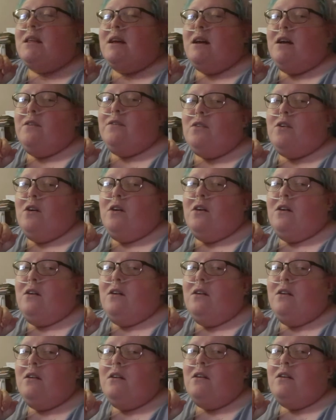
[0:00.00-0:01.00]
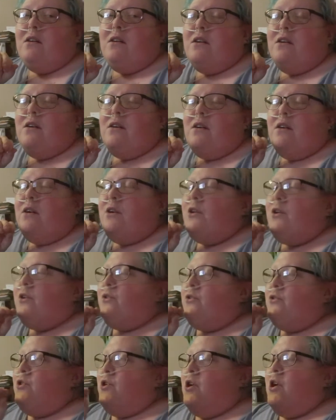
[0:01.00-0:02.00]
that I've got,
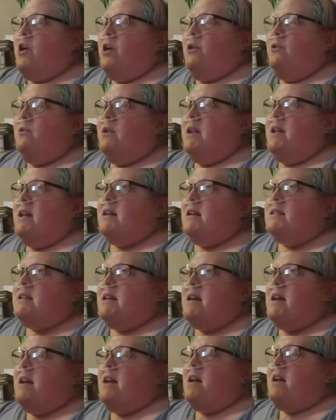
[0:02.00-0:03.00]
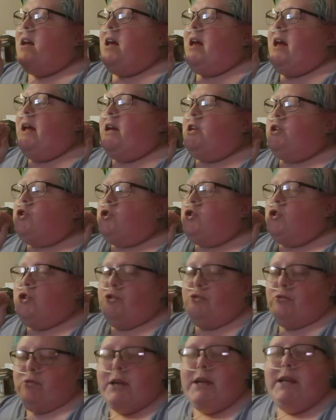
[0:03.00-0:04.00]
not only is it
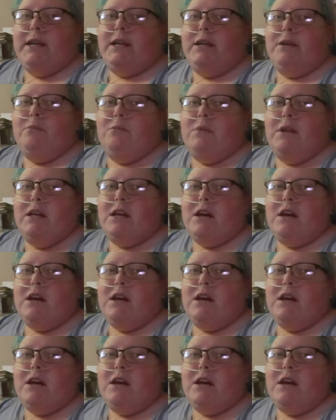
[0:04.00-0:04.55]
extremely